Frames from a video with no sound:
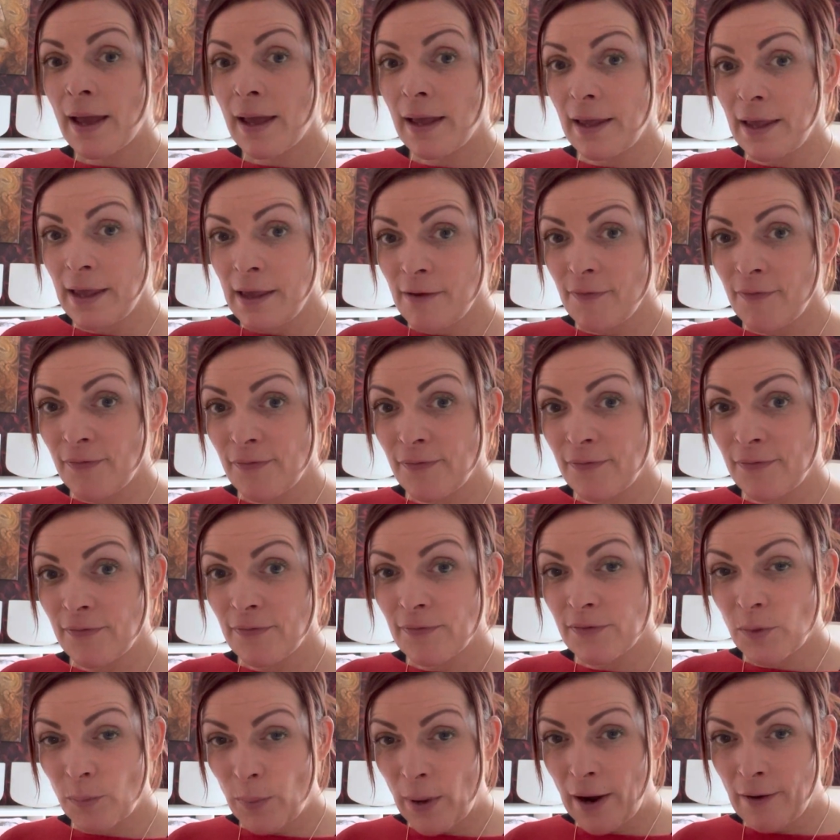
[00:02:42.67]
If
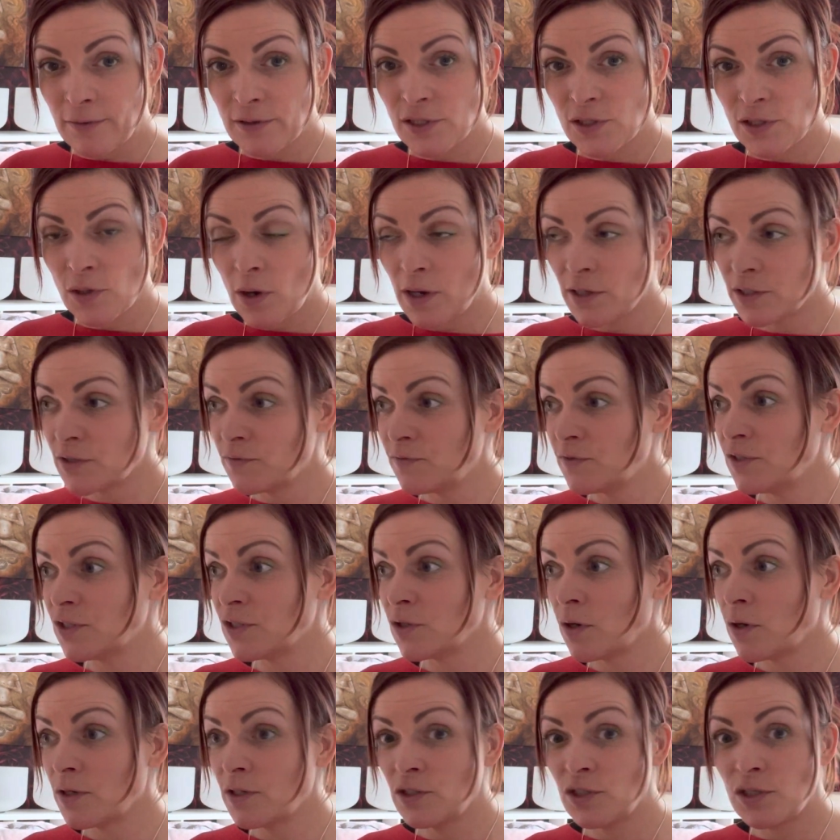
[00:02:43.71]
the parasites have
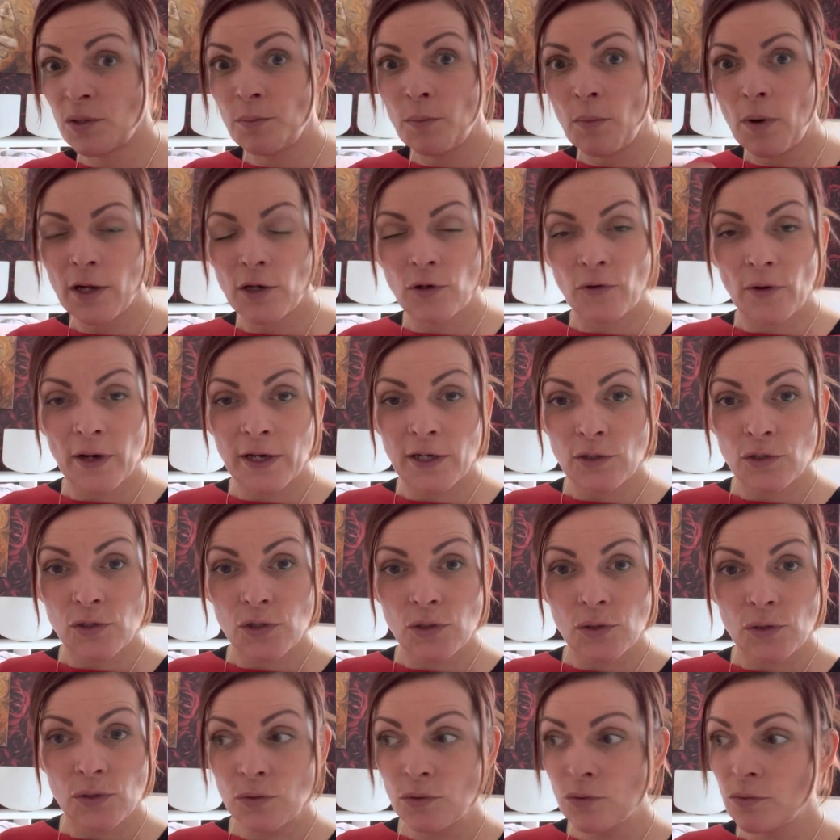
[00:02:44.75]
decided to migrate
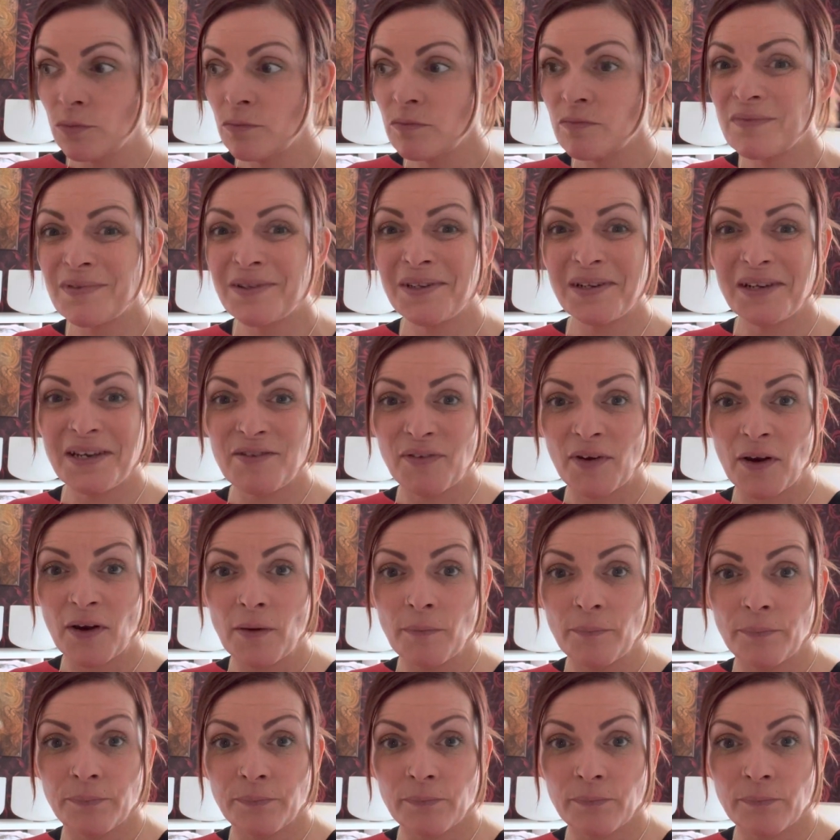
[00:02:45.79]
to the liver,